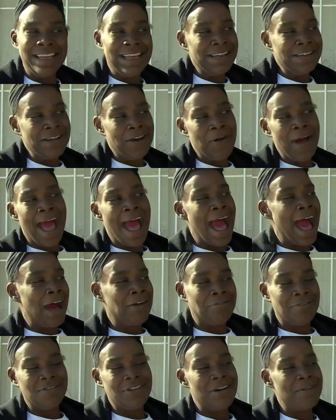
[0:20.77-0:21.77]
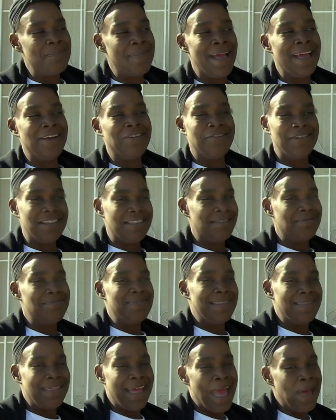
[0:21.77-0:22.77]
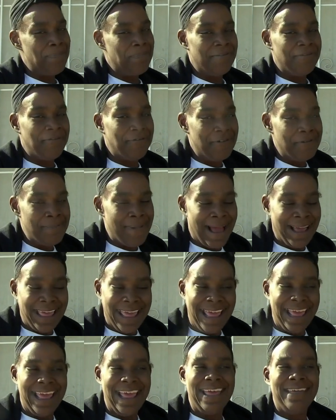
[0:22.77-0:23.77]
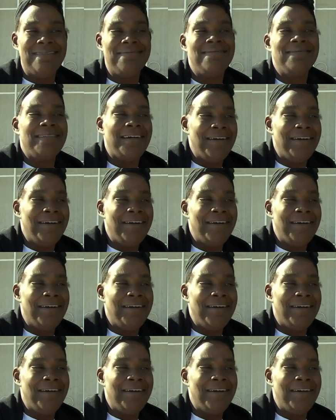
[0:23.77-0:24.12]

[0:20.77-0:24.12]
Didn't know how I was going to make Christmas happen for my kids.